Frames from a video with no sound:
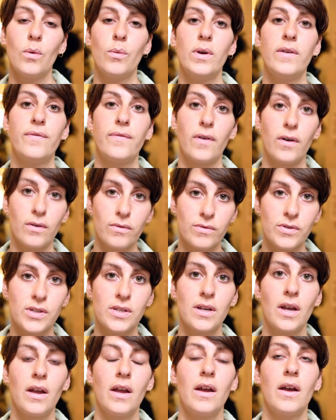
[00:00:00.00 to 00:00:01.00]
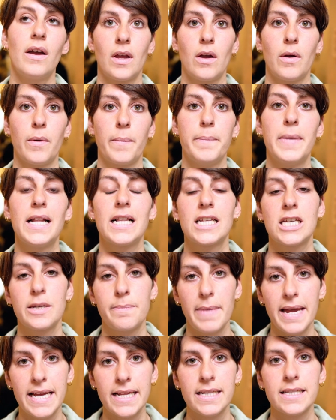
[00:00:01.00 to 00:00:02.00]
We found
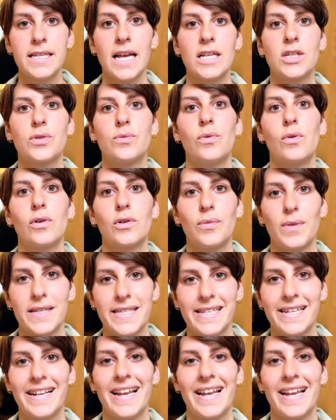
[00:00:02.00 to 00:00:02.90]
milkmen that work with